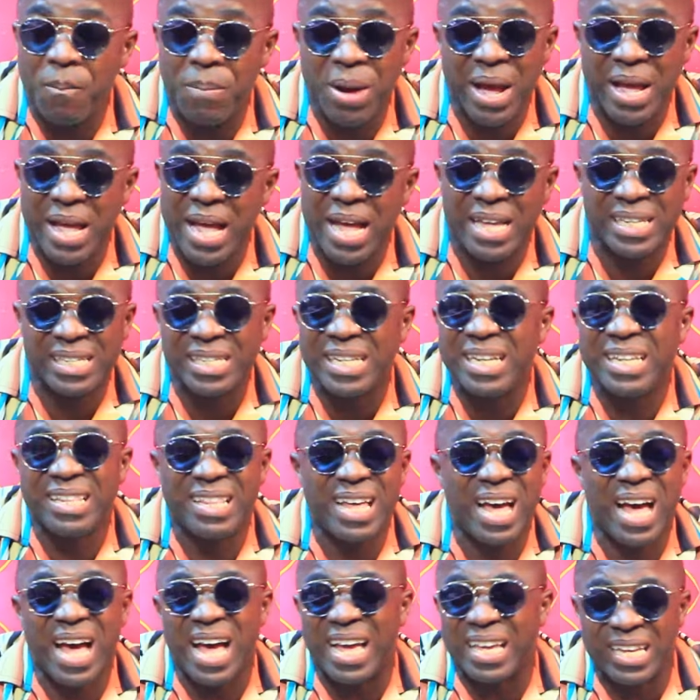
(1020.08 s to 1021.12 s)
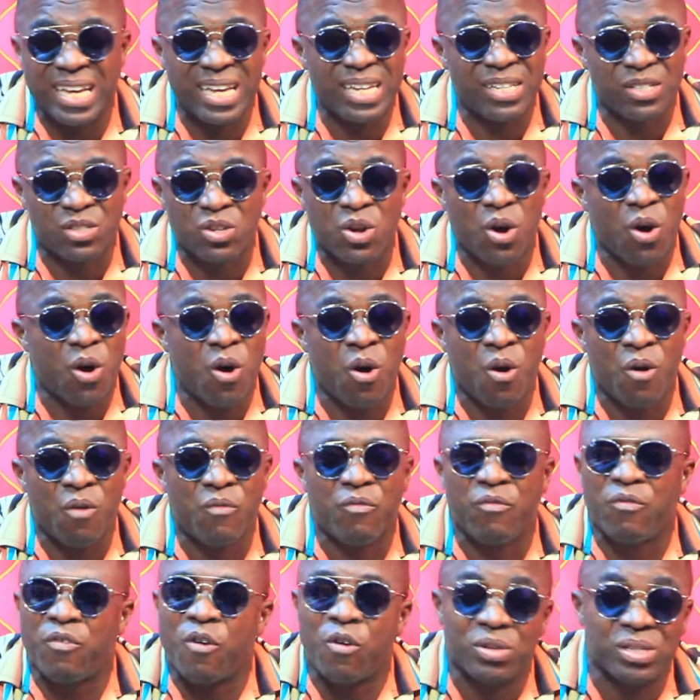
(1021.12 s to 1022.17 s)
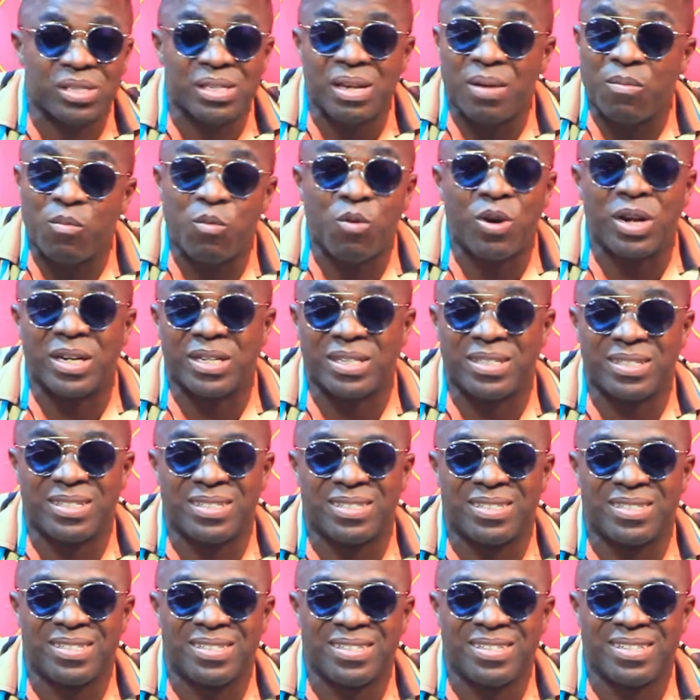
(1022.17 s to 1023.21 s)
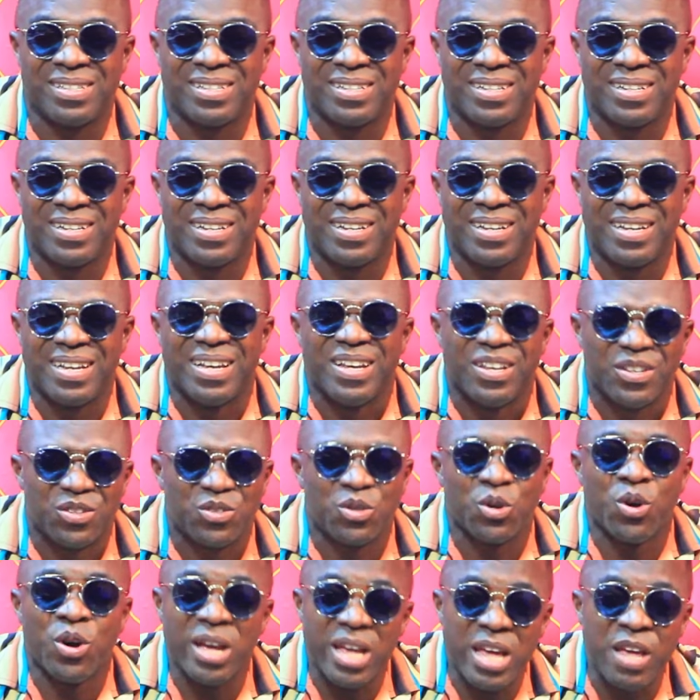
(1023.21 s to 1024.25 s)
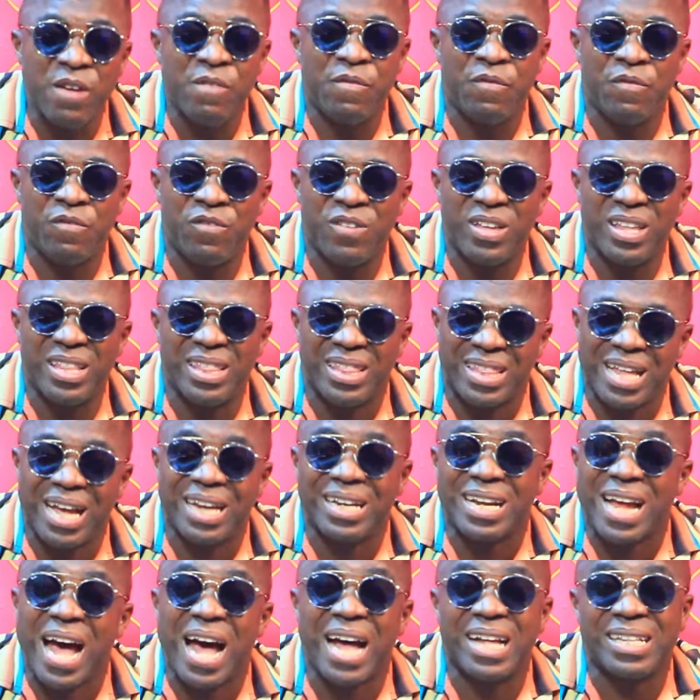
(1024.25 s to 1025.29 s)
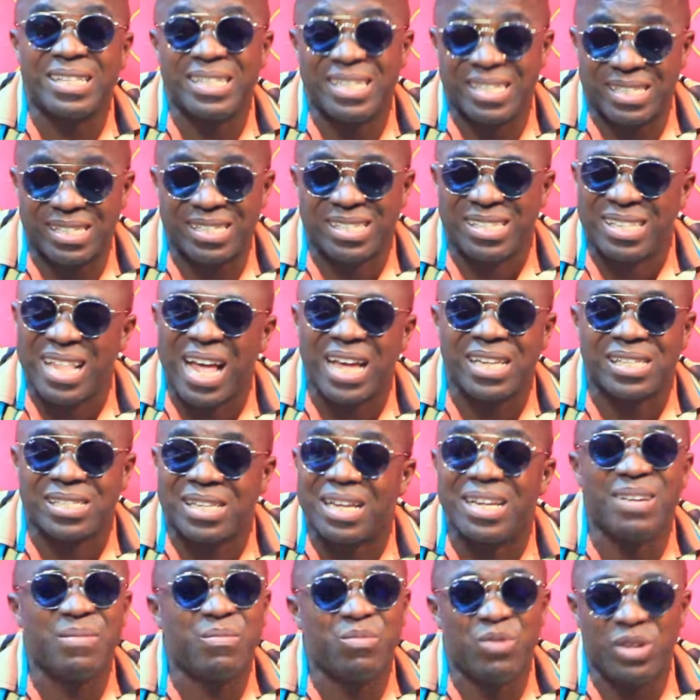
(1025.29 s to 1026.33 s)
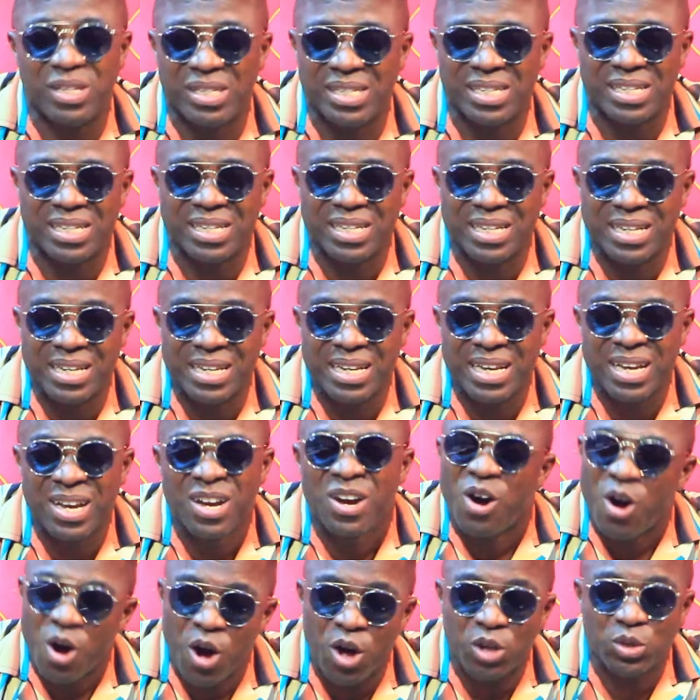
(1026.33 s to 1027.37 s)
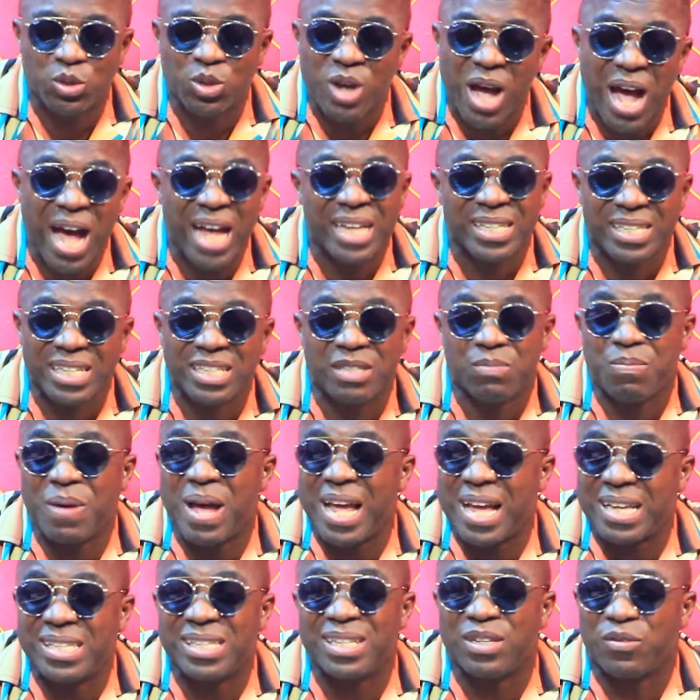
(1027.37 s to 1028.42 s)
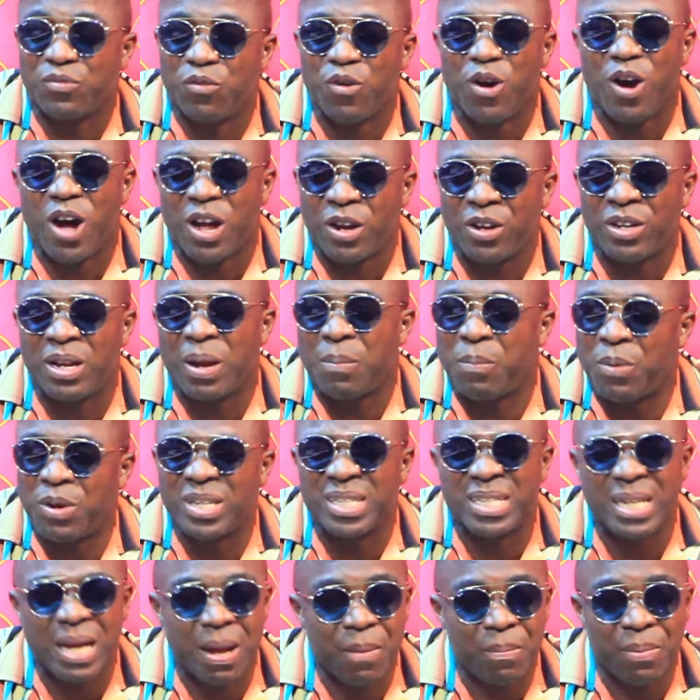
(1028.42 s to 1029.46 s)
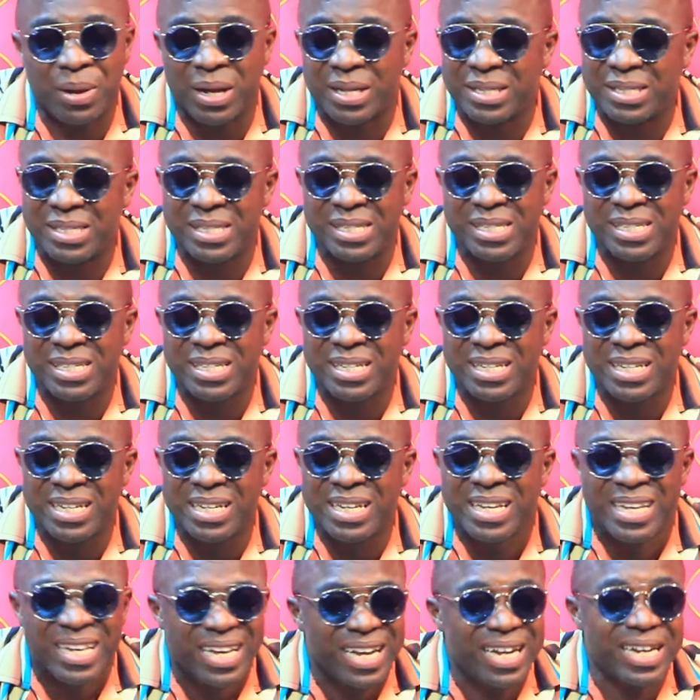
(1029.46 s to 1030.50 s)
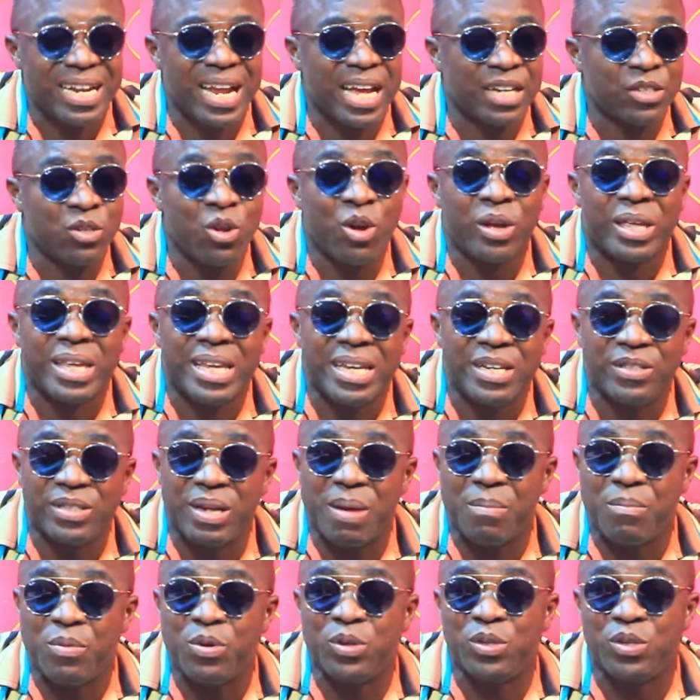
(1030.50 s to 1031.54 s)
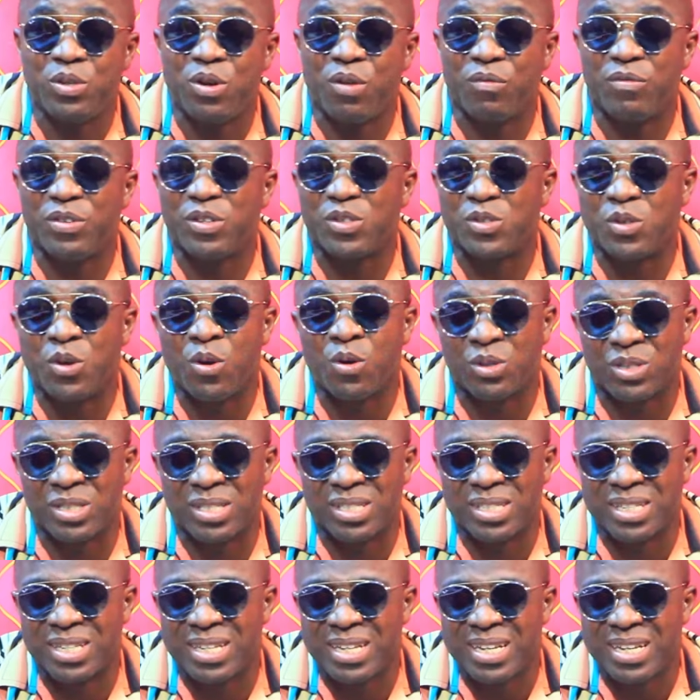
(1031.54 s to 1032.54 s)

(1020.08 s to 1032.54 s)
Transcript: biased either against or for someone. So if that artist, that celebrity, also has his biases for another political party, it does not kill the beauty of his songs.